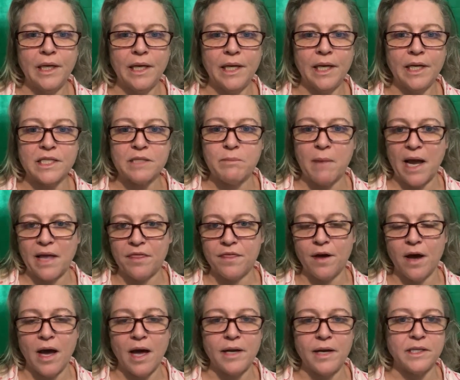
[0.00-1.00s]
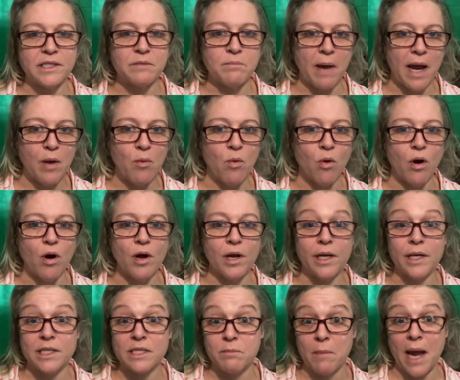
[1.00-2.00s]
It's my thought, it's my work,
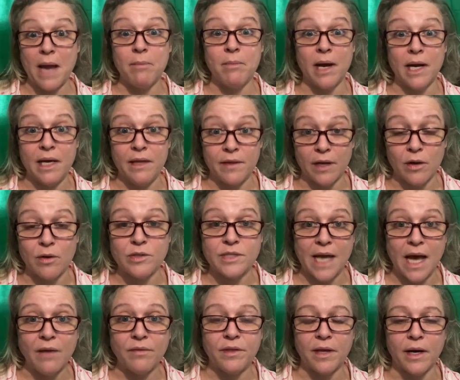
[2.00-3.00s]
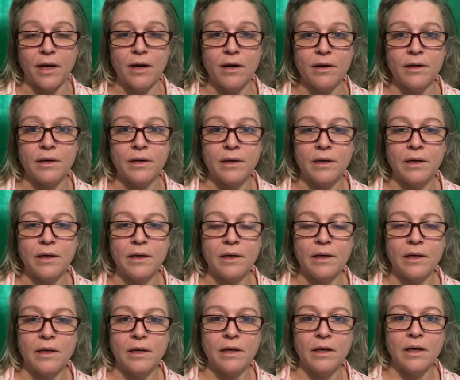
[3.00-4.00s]
it's my money that goes out there.
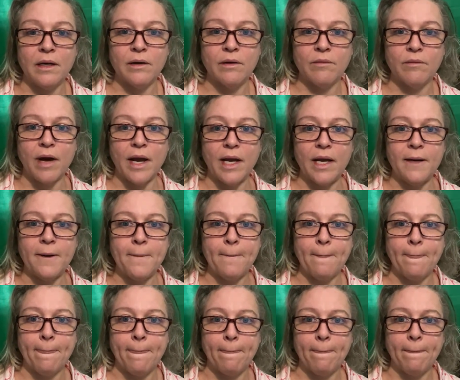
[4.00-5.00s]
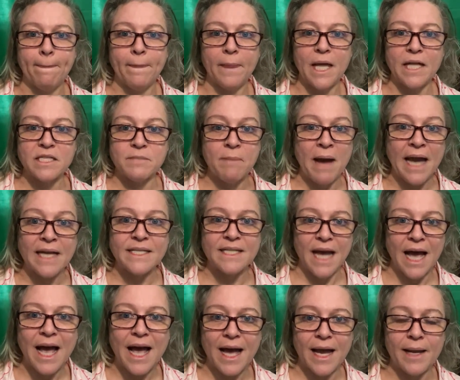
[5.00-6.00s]
Right? It's my
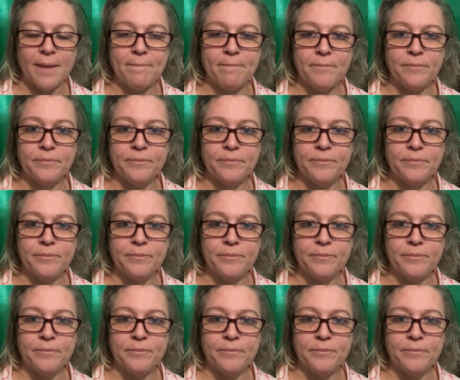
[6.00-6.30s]
time.